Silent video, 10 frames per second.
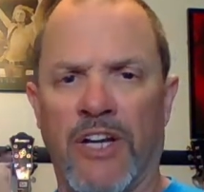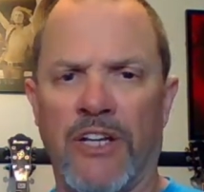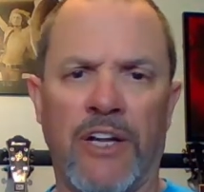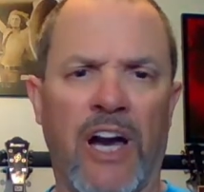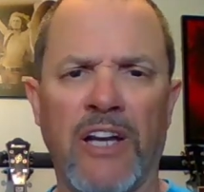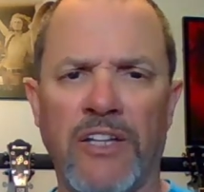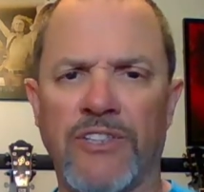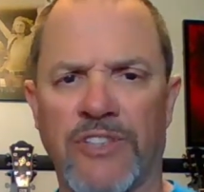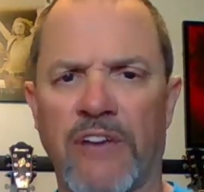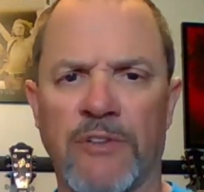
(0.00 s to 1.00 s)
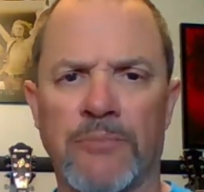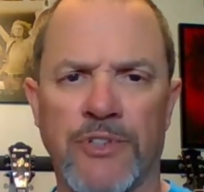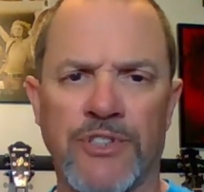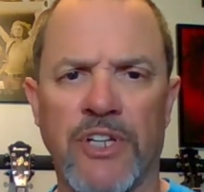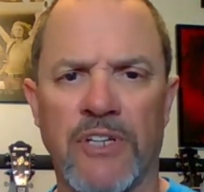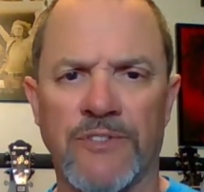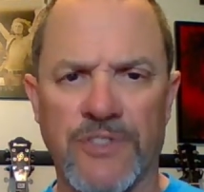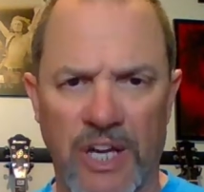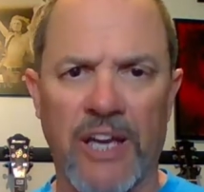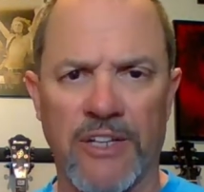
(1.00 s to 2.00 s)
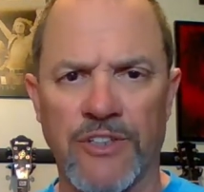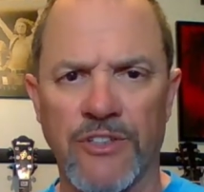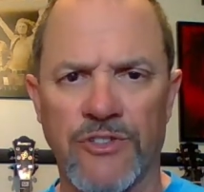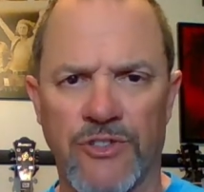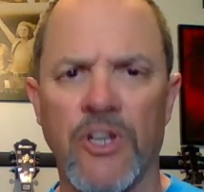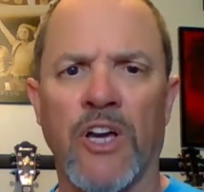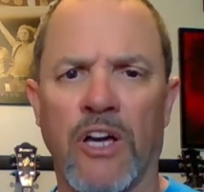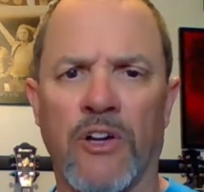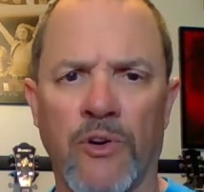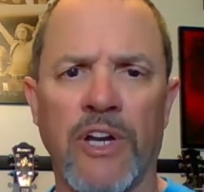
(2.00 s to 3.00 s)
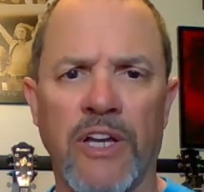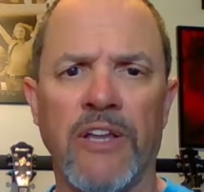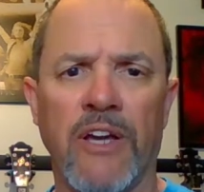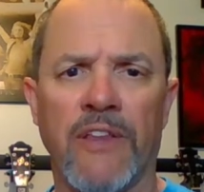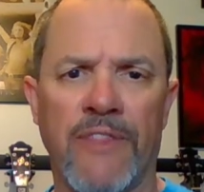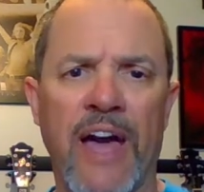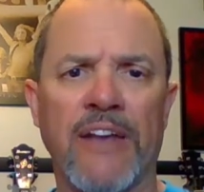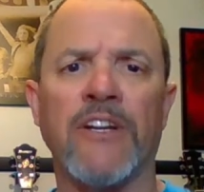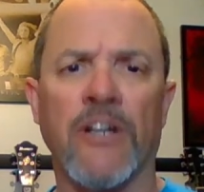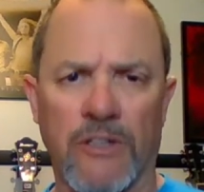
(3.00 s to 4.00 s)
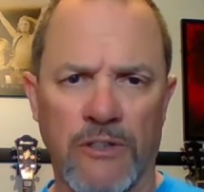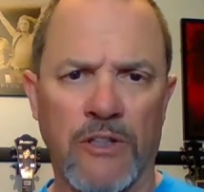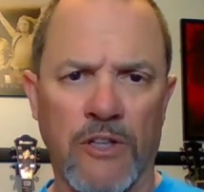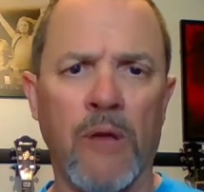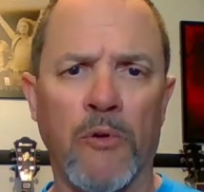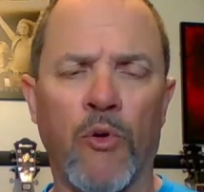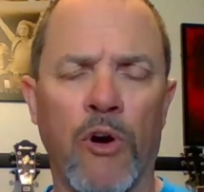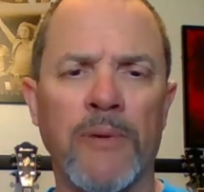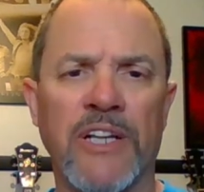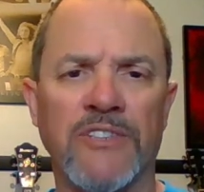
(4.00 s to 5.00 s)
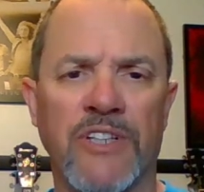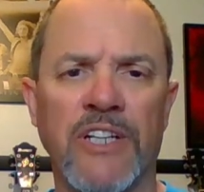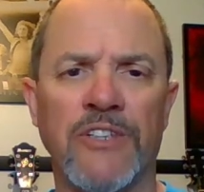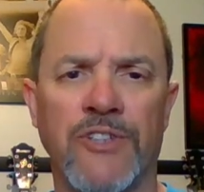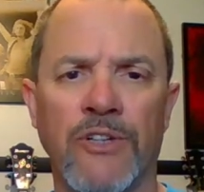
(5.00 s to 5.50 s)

ninety-seven percent of scientists agree that global warming is an issue.